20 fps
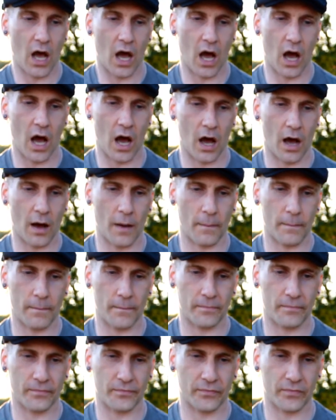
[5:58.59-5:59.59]

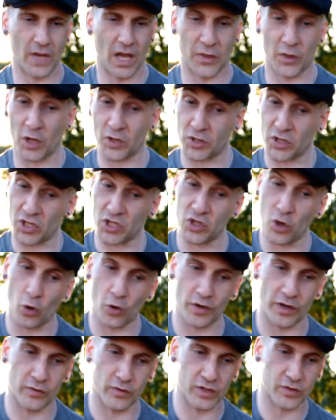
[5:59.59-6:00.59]
Um, I thought the
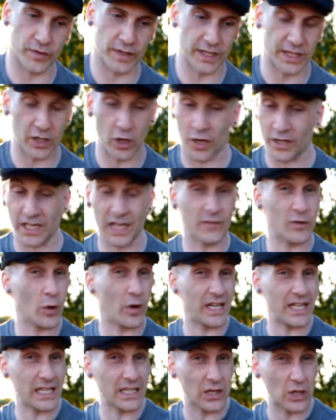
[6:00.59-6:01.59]
story was really good. And even
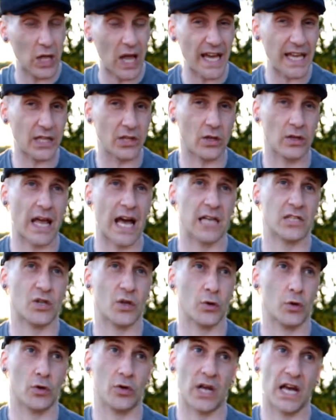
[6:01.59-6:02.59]
though I didn't like the
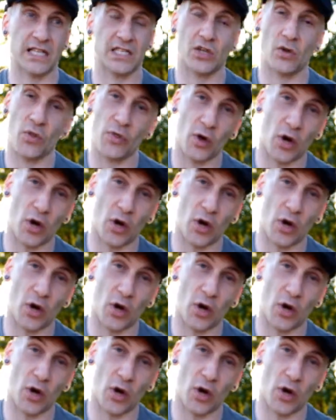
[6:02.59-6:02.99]
last third, I still